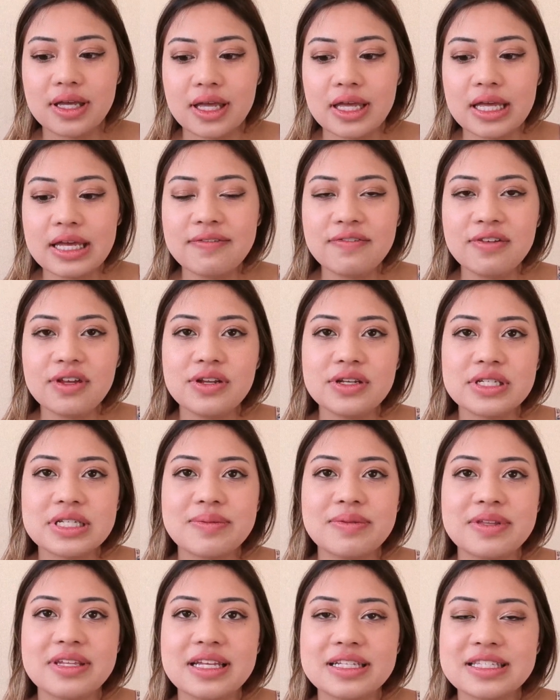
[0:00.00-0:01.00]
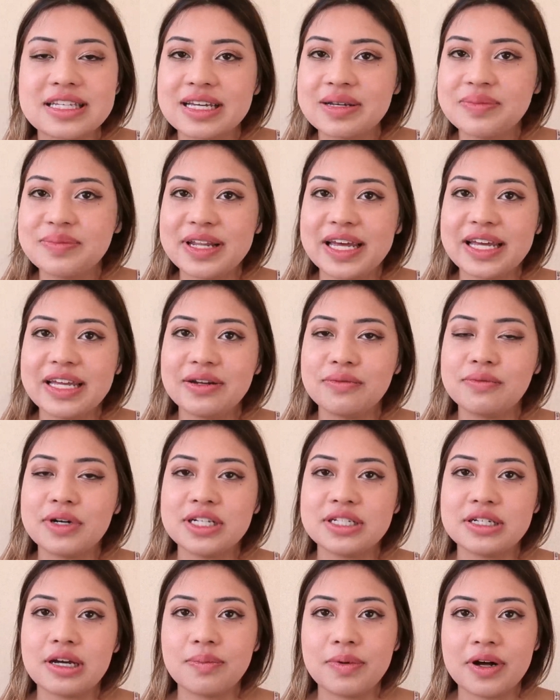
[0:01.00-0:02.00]
if you do something that's like a blanket
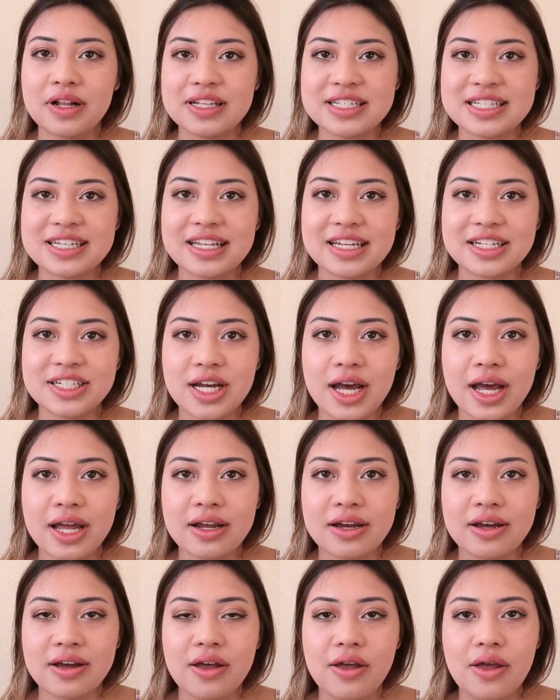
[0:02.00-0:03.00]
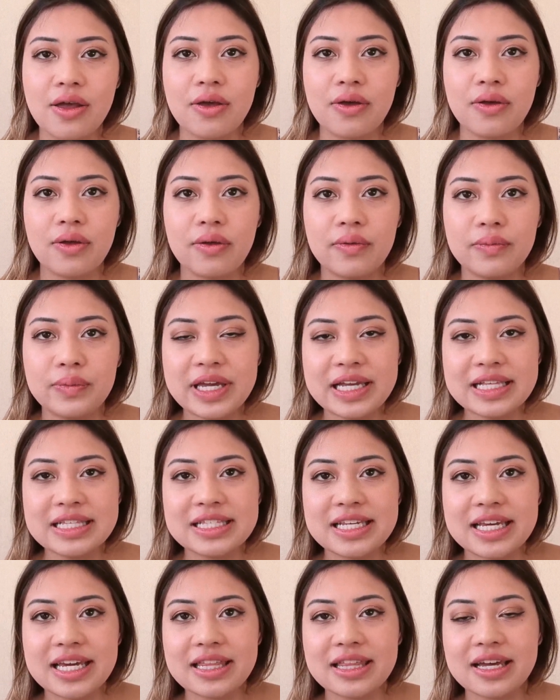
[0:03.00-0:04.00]
one-child policy like China, we can
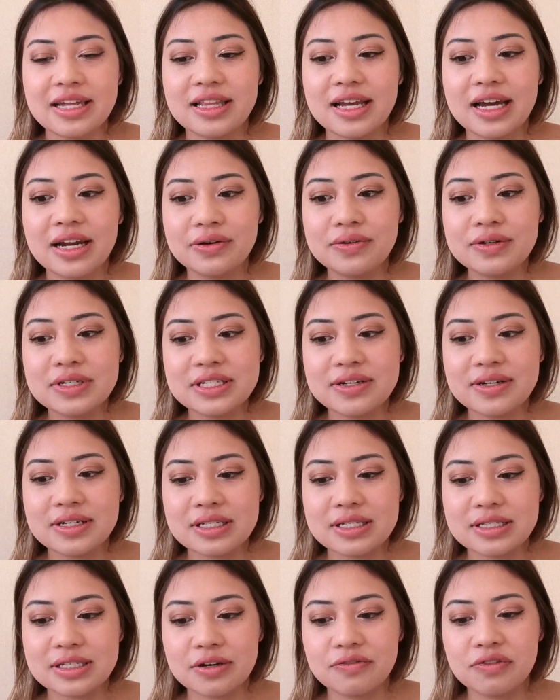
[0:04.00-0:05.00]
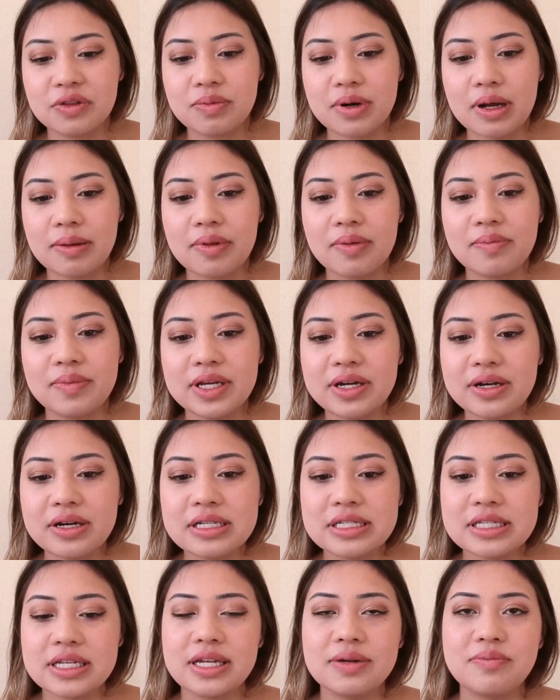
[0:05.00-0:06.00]
see that that also doesn't solve the problem,
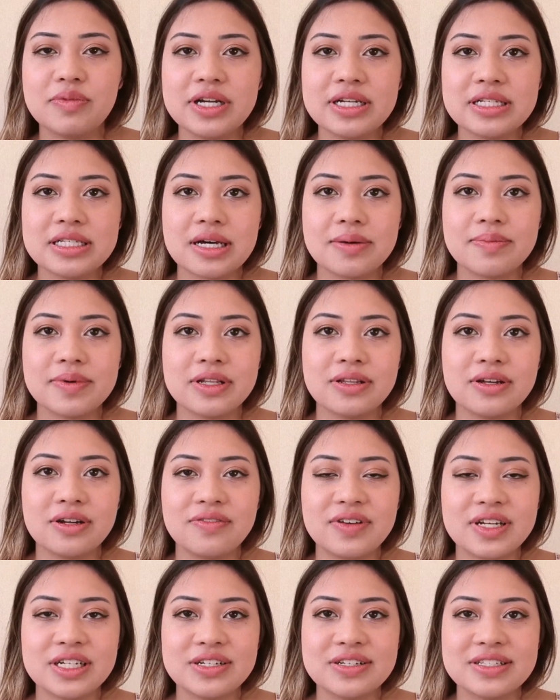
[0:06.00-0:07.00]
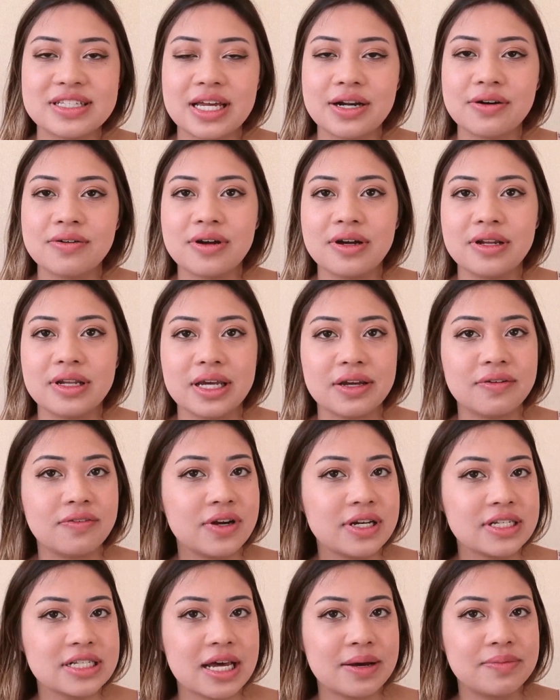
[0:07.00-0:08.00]
because it brings up a lot of issues later on. Like
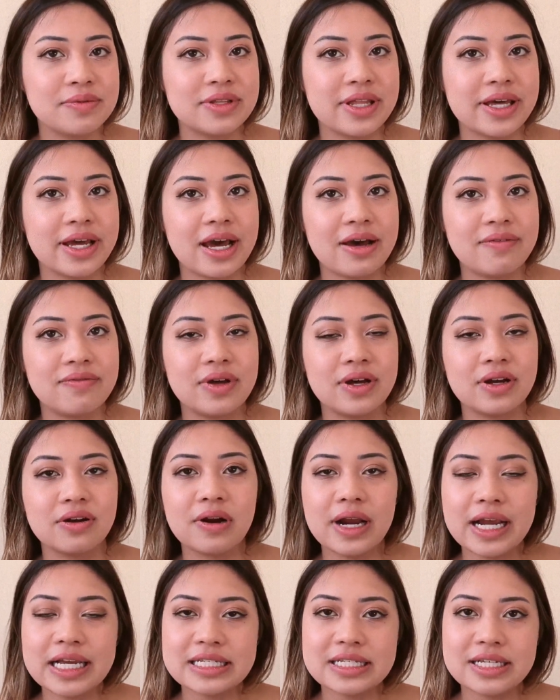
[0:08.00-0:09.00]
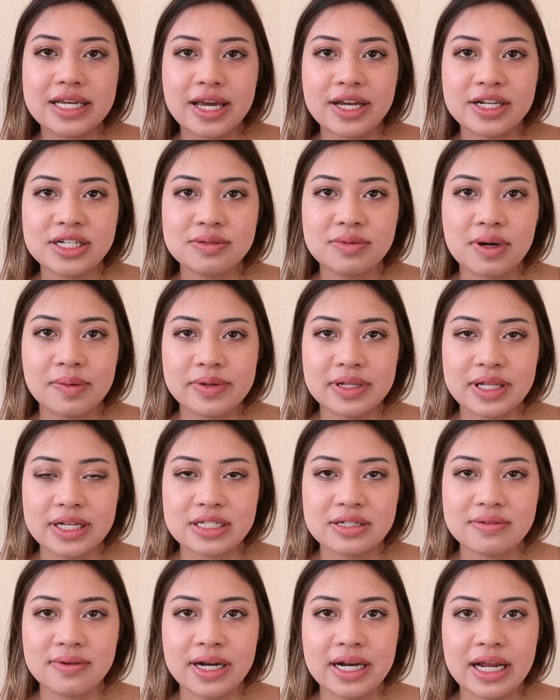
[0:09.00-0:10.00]
for example, they have a crazy aging
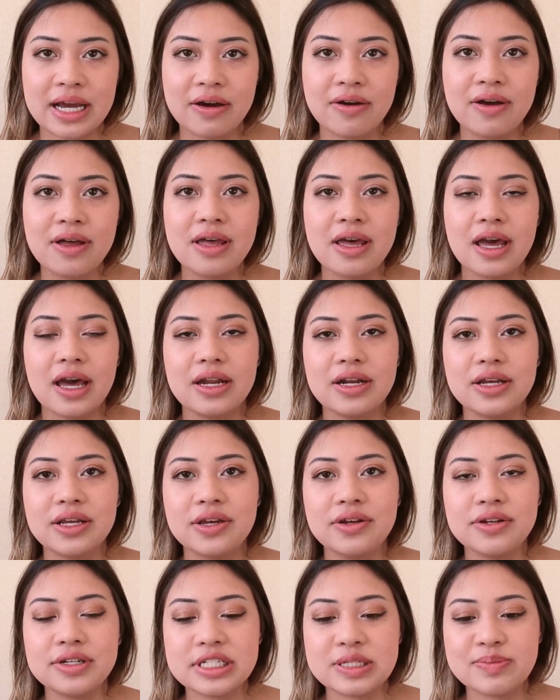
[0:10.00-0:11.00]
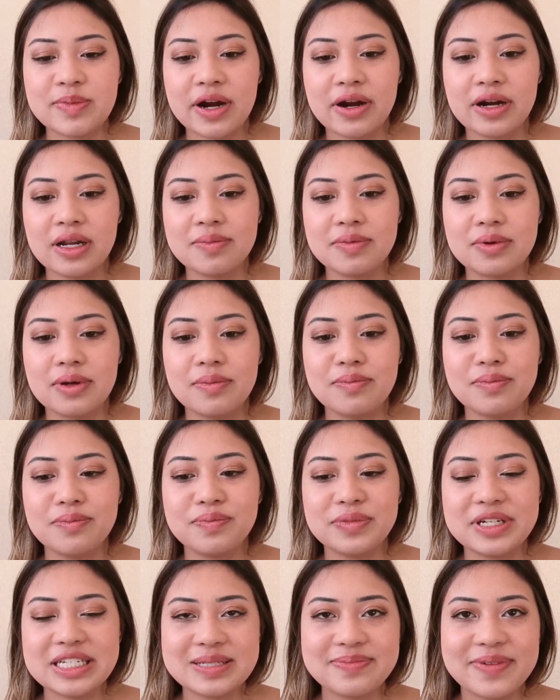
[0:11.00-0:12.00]
population right now and a huge
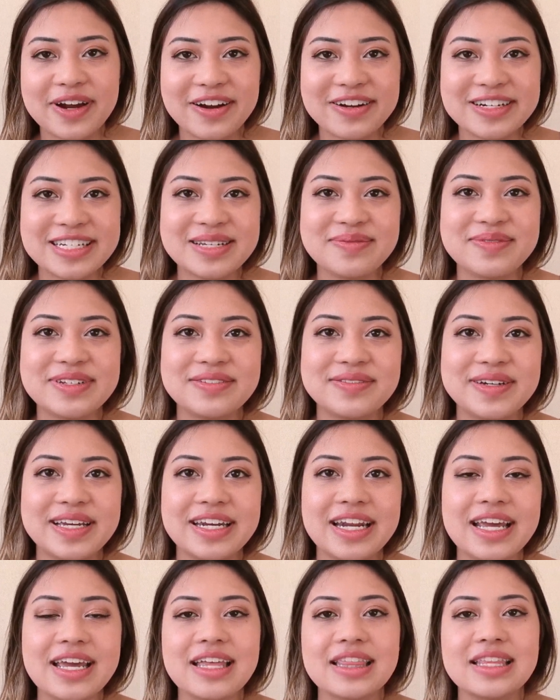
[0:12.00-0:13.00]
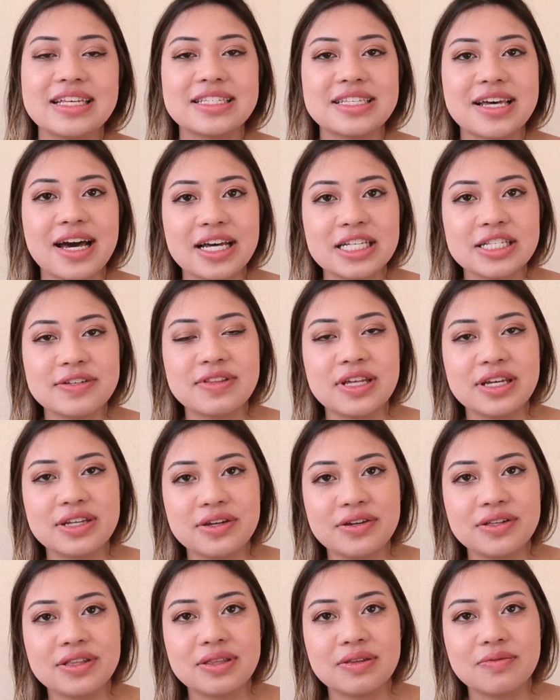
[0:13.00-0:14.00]
disparity between the size of their youth